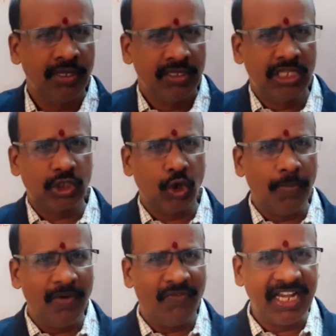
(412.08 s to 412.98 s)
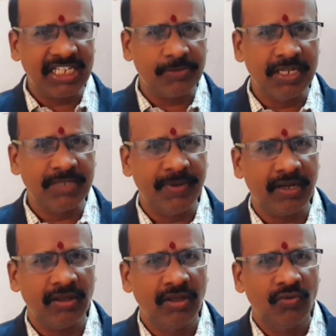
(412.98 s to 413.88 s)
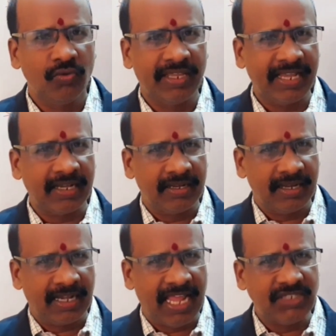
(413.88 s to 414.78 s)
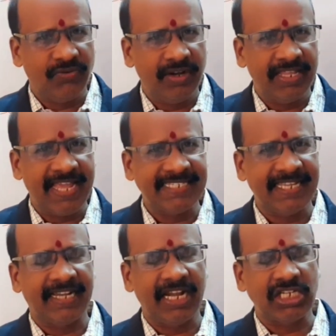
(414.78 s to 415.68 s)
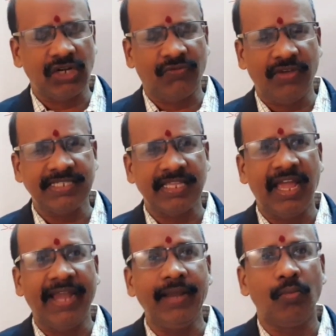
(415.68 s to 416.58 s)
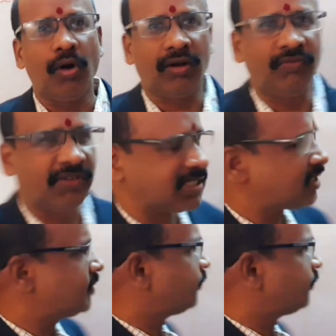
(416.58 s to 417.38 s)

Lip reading: The scope of financial management we can classify it as a traditional phase and modern phase.